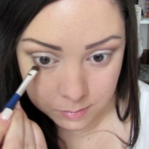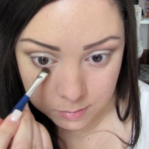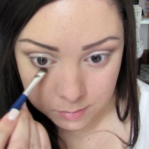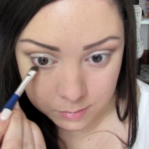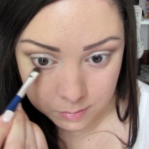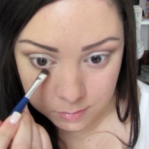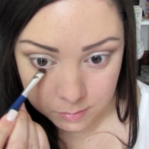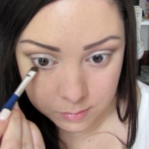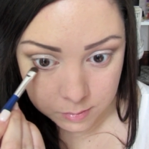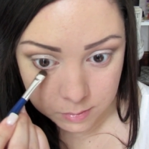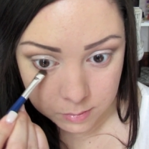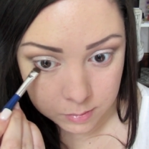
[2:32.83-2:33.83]

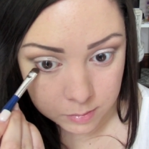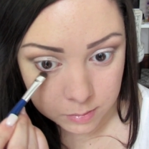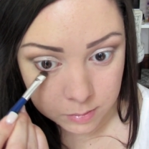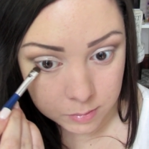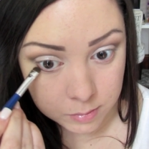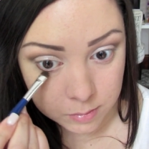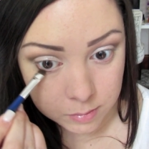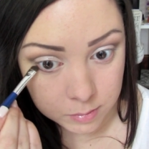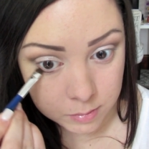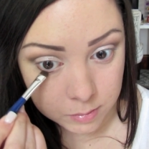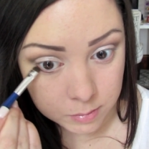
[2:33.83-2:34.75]
Nobody speaks.